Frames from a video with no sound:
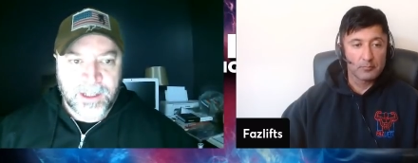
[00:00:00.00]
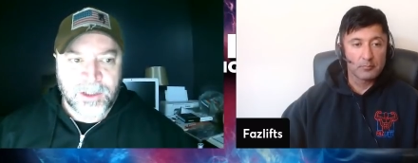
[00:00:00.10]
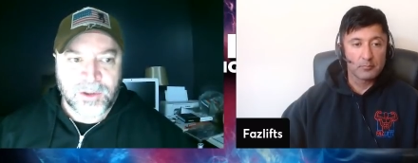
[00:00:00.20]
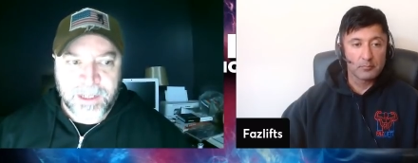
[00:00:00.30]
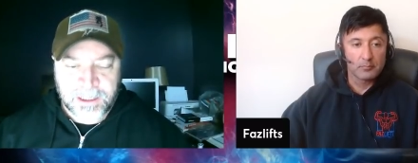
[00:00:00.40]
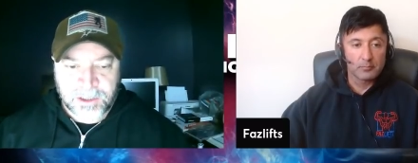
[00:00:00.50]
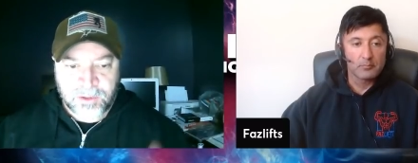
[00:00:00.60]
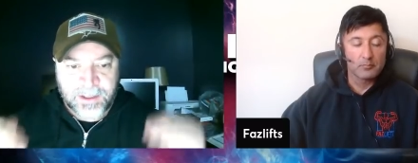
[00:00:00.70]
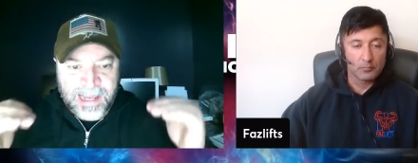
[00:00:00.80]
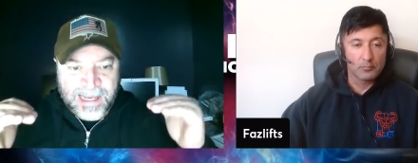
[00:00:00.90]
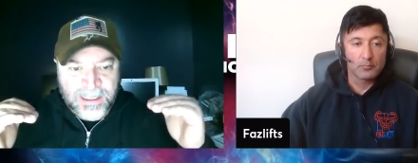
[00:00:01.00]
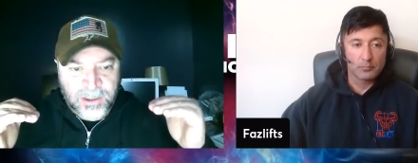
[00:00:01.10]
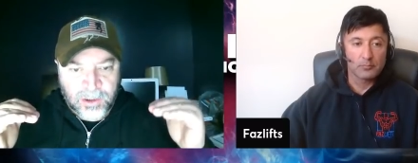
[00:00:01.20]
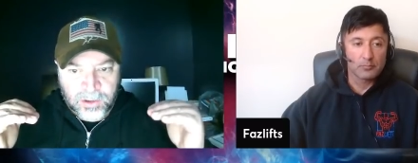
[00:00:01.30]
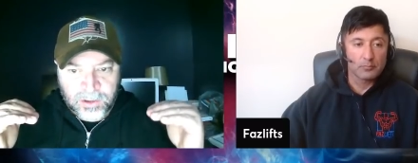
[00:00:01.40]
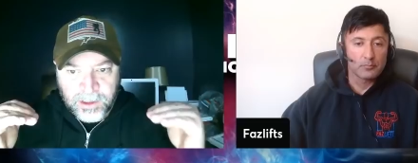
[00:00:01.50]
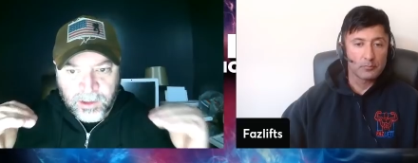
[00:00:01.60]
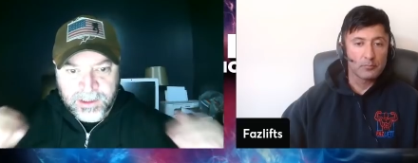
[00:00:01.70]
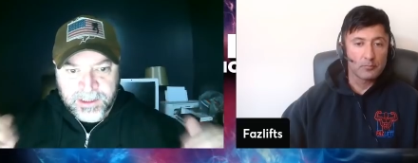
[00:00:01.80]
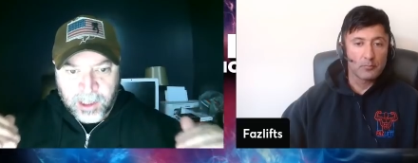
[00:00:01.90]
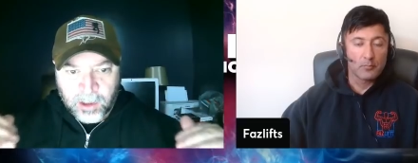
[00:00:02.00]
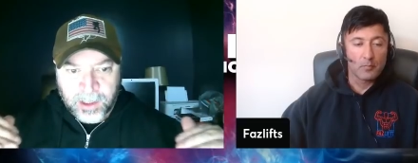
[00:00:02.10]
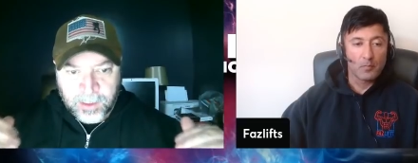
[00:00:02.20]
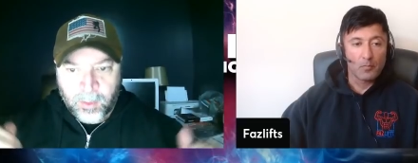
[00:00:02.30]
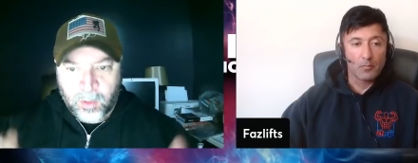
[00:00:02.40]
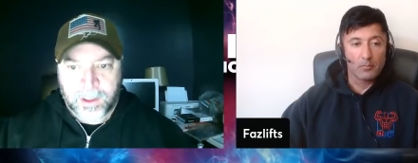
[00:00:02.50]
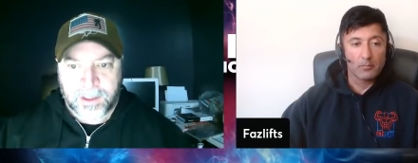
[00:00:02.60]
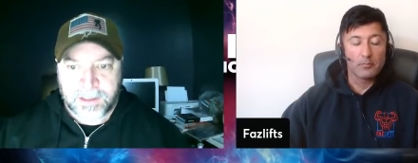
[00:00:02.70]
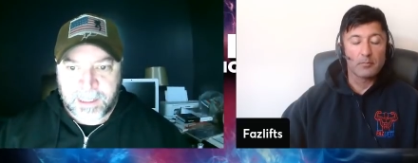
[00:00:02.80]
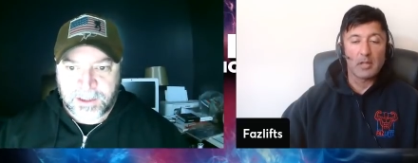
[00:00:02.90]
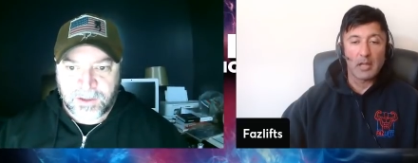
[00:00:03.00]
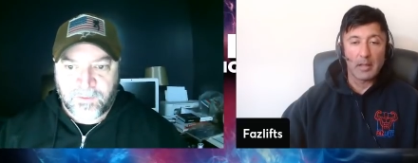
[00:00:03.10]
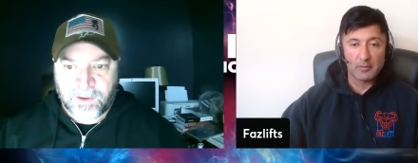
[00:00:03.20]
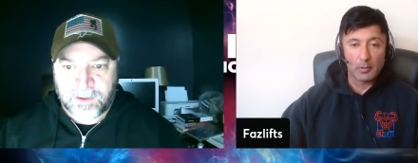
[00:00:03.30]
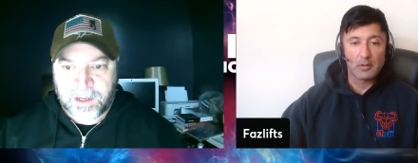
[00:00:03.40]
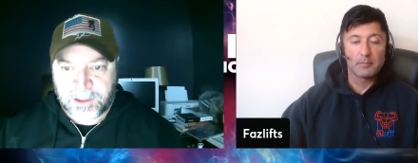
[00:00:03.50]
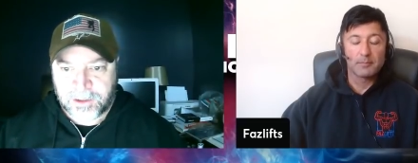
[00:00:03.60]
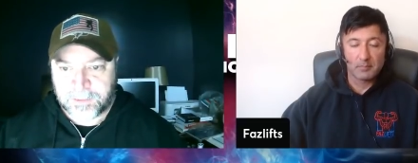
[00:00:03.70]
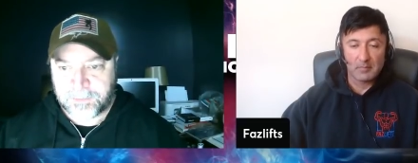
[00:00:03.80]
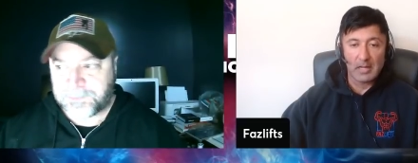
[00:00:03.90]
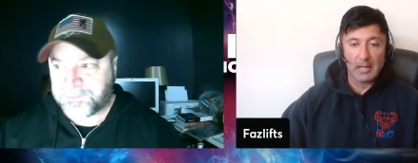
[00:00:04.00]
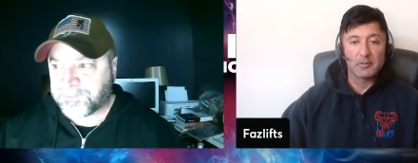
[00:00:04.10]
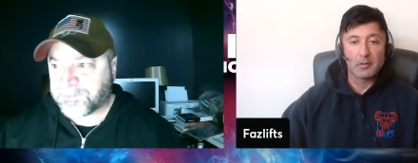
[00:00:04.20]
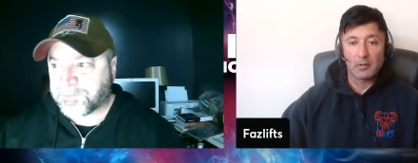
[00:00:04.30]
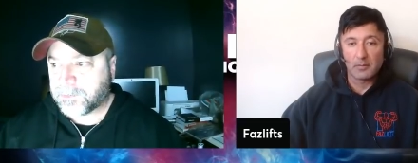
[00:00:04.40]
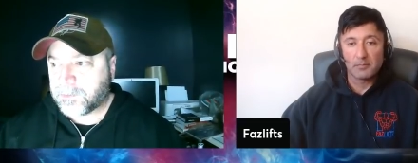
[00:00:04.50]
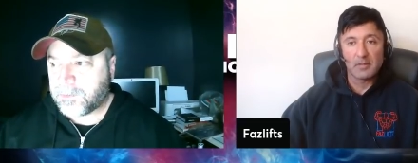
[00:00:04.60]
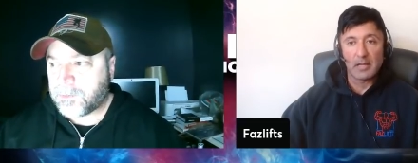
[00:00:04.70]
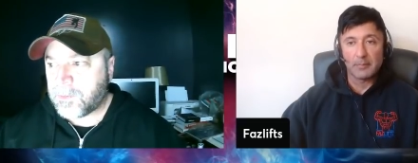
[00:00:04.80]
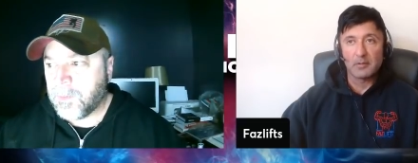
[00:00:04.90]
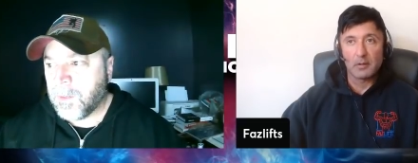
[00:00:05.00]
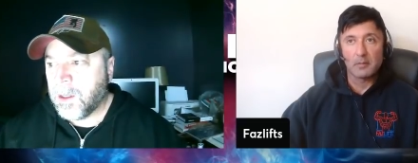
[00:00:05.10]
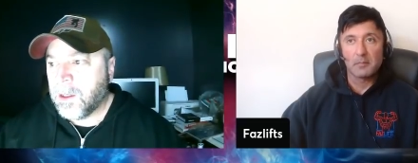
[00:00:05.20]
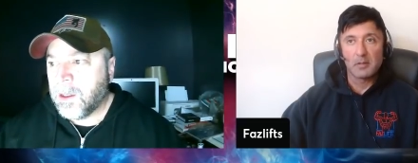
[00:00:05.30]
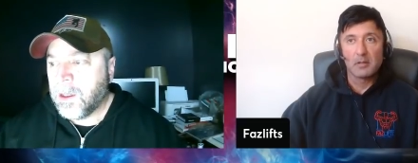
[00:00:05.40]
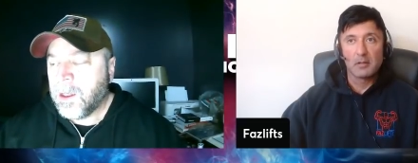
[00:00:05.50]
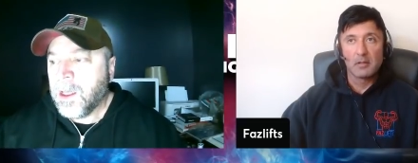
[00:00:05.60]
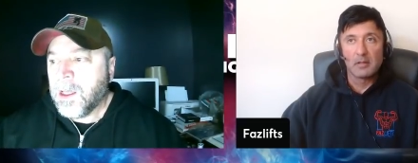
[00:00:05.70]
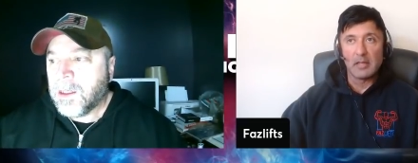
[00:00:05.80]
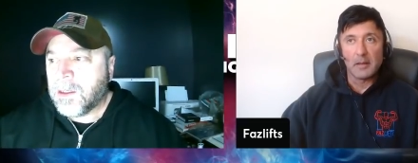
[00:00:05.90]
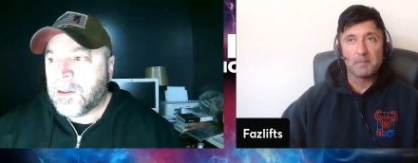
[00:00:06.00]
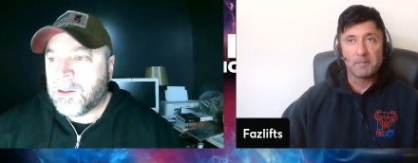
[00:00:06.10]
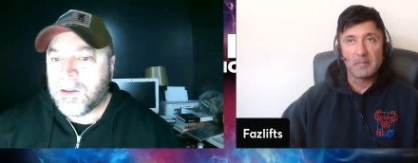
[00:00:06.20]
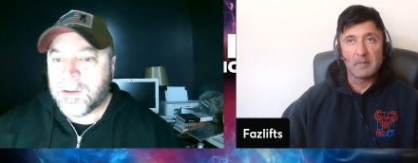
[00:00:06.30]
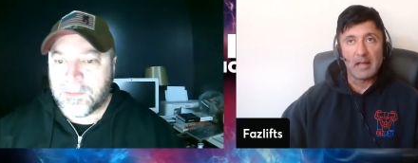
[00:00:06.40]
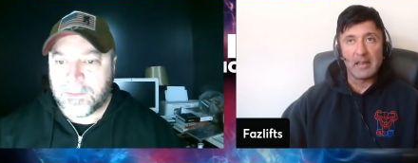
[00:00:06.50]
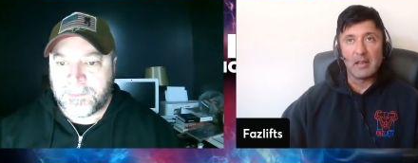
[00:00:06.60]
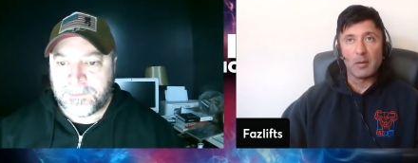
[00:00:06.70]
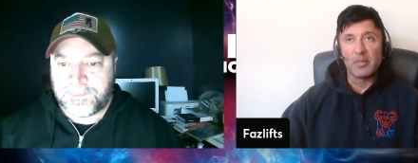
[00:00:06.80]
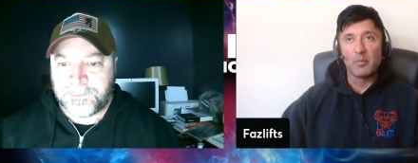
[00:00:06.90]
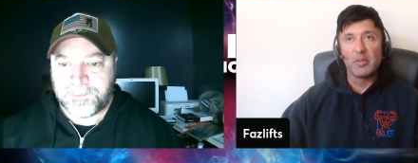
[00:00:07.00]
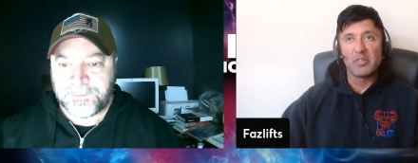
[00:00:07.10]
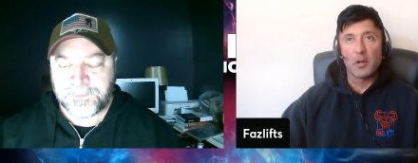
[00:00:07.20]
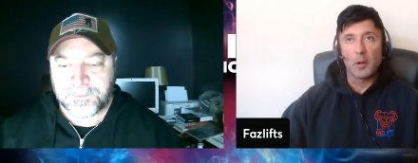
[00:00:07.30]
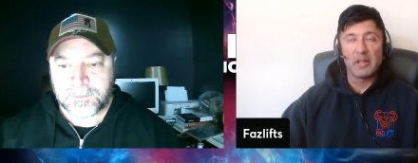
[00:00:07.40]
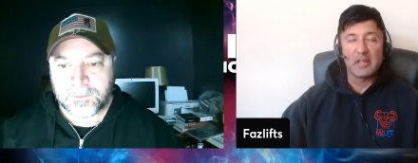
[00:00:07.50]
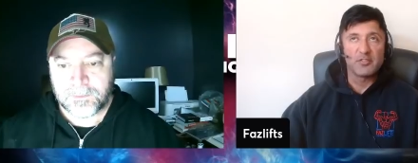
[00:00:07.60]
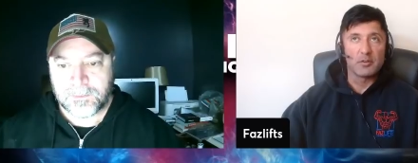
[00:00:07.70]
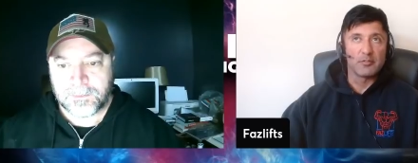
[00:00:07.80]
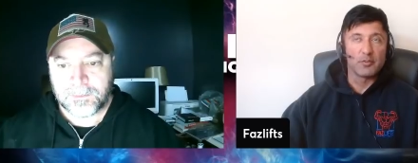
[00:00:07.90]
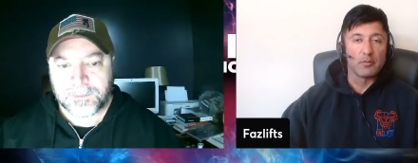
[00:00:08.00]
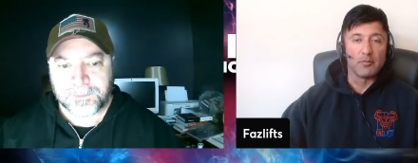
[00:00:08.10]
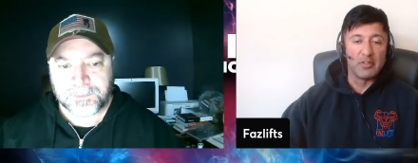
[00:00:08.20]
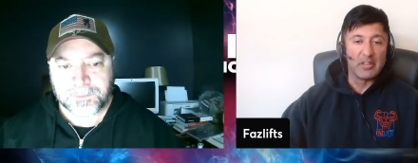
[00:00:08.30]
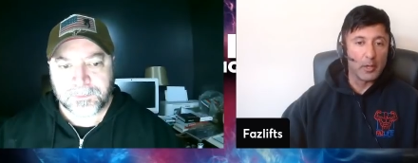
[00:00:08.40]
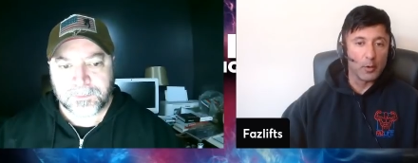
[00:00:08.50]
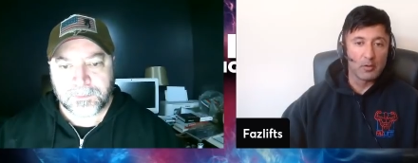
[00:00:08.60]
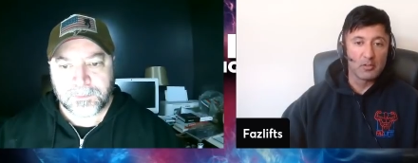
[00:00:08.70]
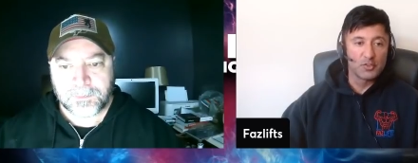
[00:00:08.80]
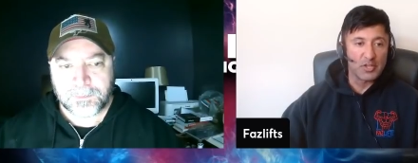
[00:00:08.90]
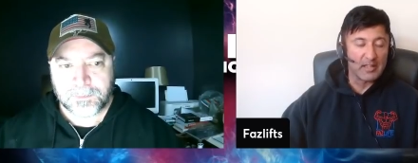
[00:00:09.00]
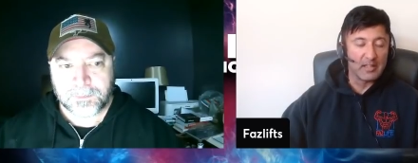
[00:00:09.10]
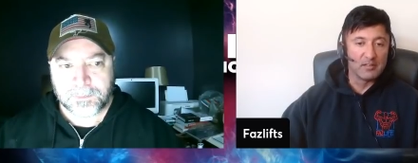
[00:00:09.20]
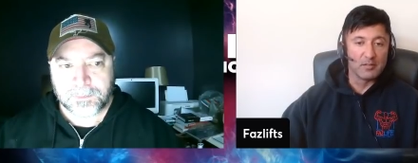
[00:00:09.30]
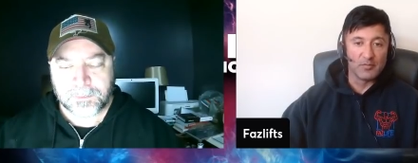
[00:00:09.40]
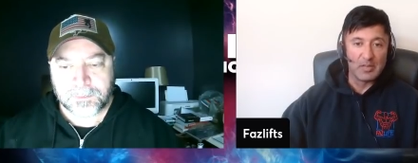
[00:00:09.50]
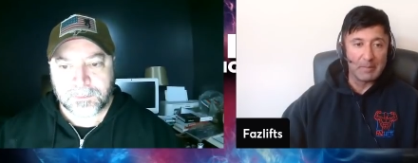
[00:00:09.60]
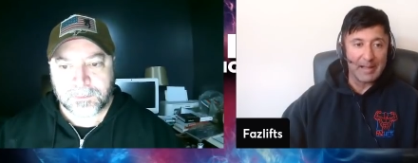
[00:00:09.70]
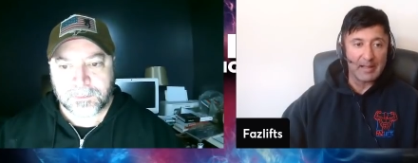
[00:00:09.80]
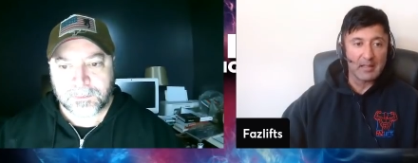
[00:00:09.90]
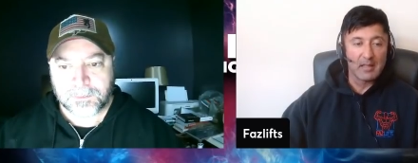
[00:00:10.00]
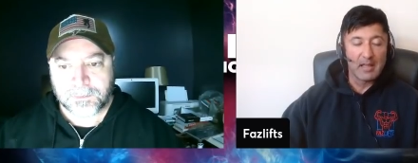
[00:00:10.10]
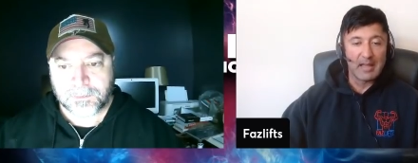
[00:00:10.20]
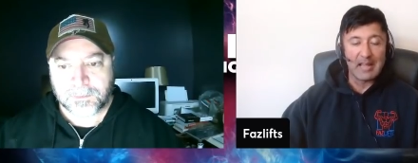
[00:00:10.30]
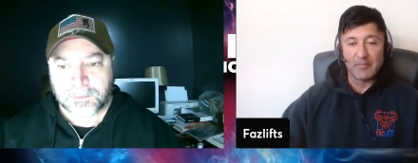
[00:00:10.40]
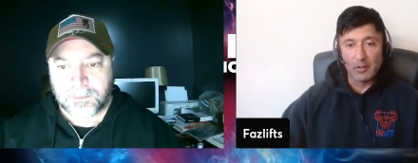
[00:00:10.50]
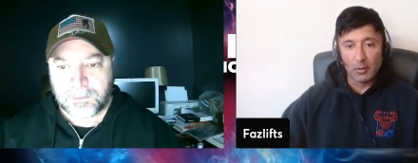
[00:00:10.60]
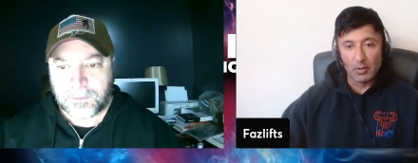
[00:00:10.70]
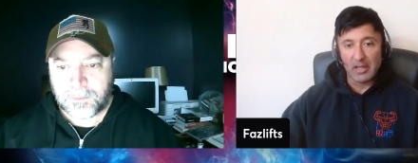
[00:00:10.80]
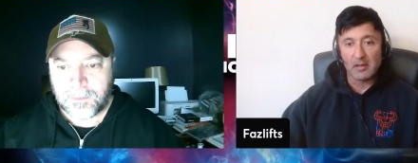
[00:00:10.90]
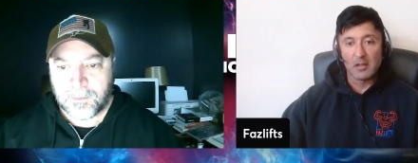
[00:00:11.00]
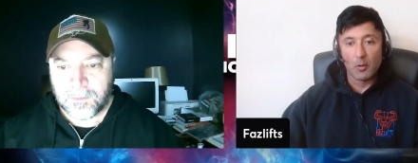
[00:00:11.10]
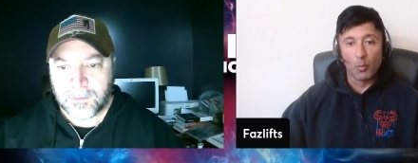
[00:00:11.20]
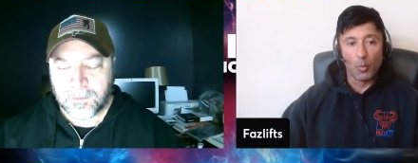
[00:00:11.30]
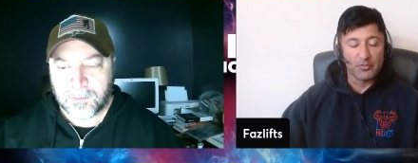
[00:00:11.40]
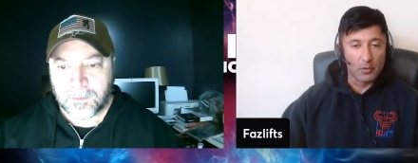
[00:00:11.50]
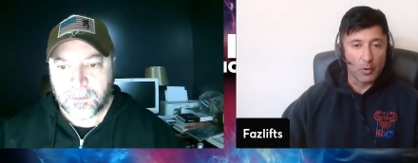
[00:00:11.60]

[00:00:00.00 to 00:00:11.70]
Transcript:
Speaker 1: injury history, and that's your your starting point. That's your absolutely. foundation. Absolutely, absolutely,
Speaker 2: yeah. and then with with the combination of sort of video check-ins and feedback, and having a look at what's